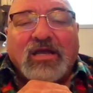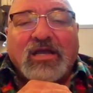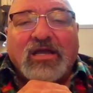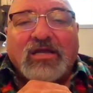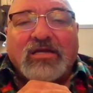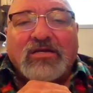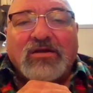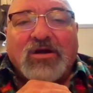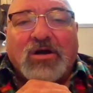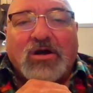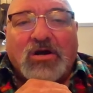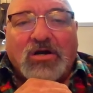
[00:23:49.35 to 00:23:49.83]

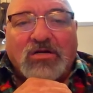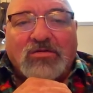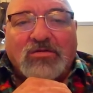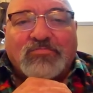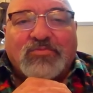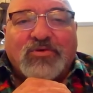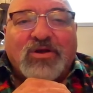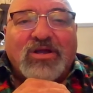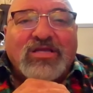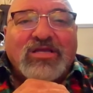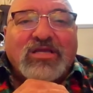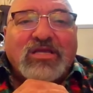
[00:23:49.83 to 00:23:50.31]
and
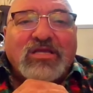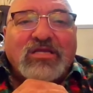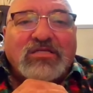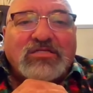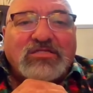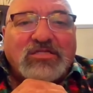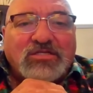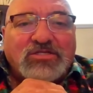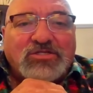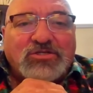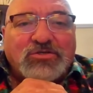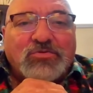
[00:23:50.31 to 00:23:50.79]
heartbreaking
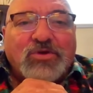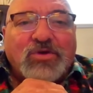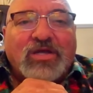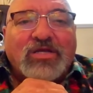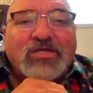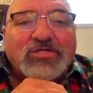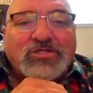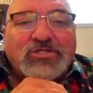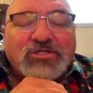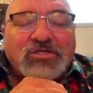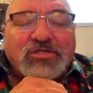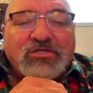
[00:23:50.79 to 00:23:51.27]

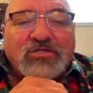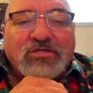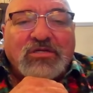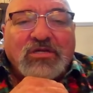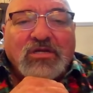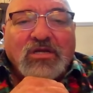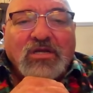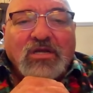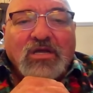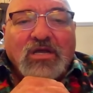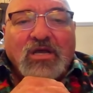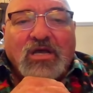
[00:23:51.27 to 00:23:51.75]

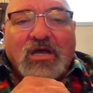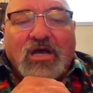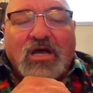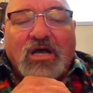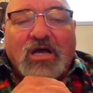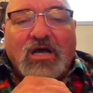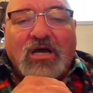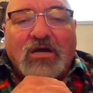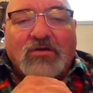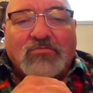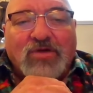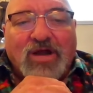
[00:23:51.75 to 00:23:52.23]
situation
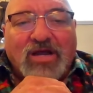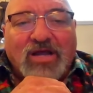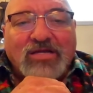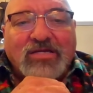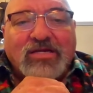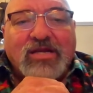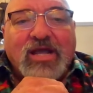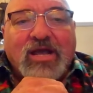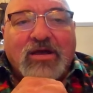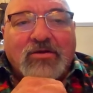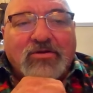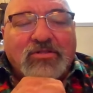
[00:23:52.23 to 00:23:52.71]

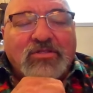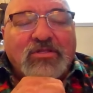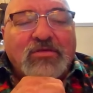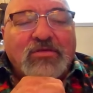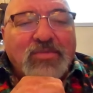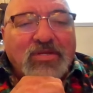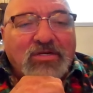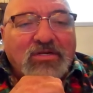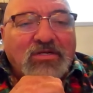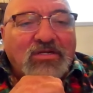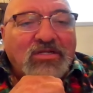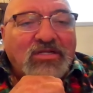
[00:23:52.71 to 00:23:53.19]
right now in
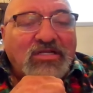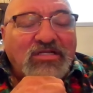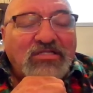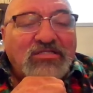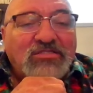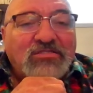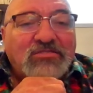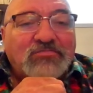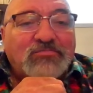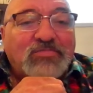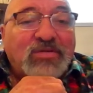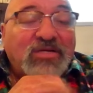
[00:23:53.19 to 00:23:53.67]
the Middle
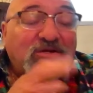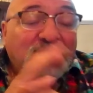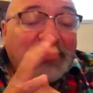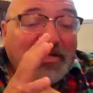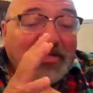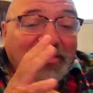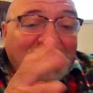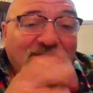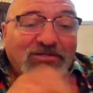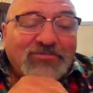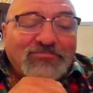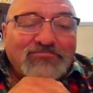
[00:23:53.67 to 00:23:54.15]
East,
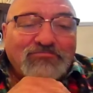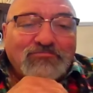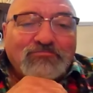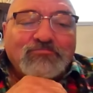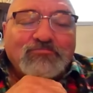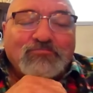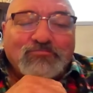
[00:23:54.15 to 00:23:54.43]
period.